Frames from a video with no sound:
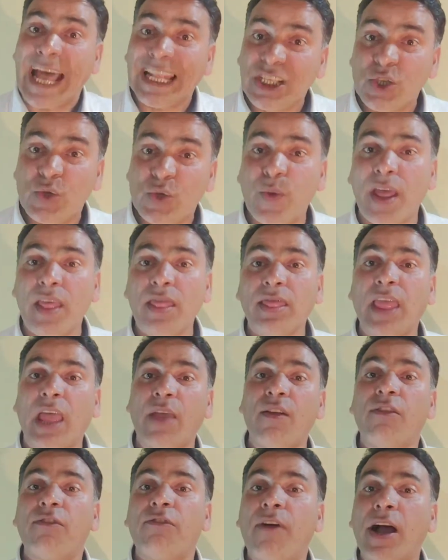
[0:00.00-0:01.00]
that's
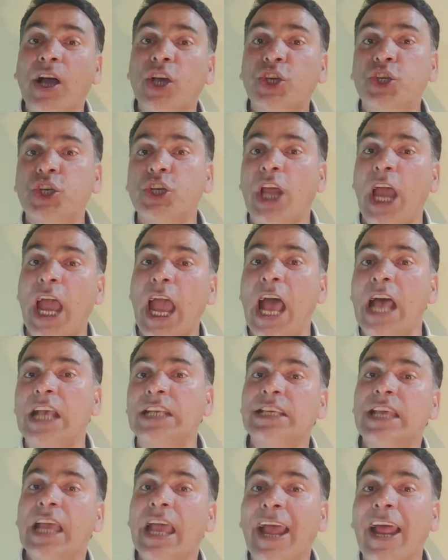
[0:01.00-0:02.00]
when they'll function
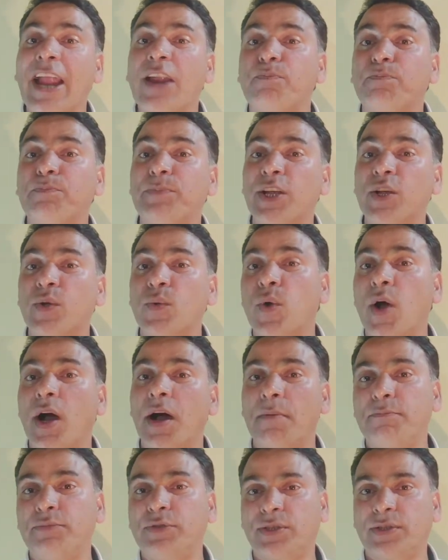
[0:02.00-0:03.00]
as
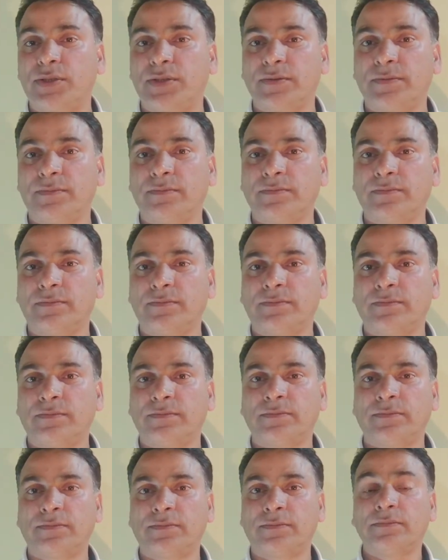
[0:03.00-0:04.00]
helping verbs.
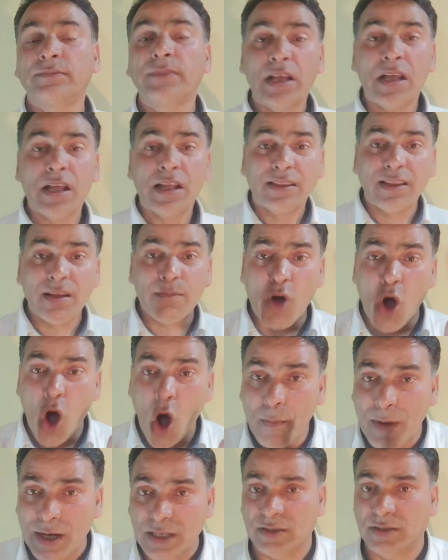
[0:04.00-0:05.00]

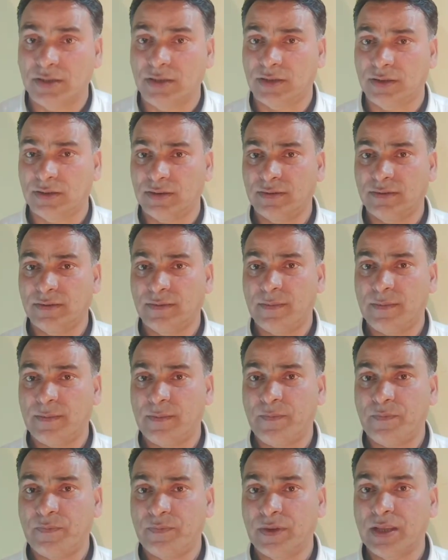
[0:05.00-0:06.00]
The moment
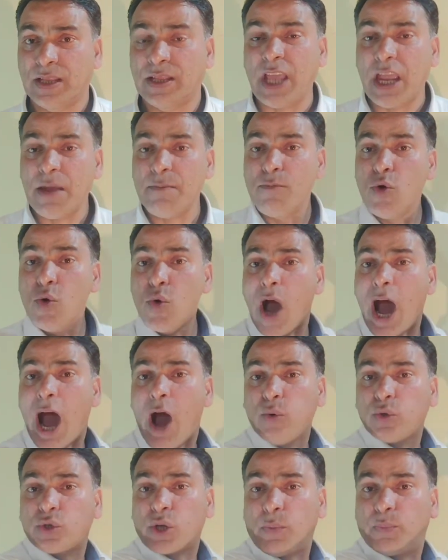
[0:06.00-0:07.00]
they
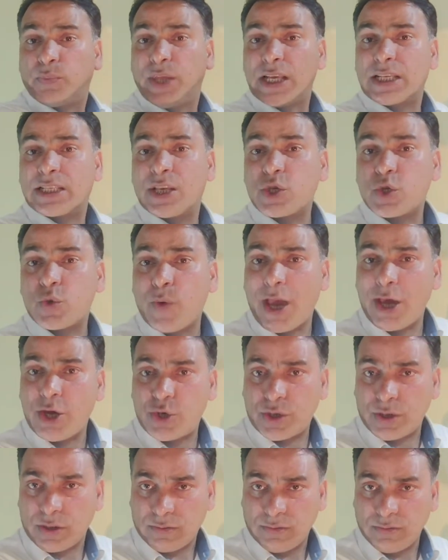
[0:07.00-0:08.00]
move out of this
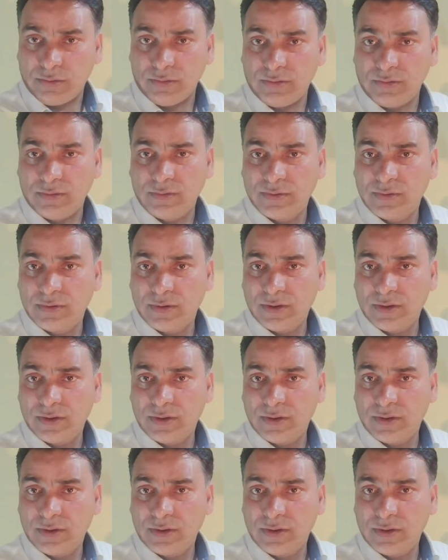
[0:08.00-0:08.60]
situation,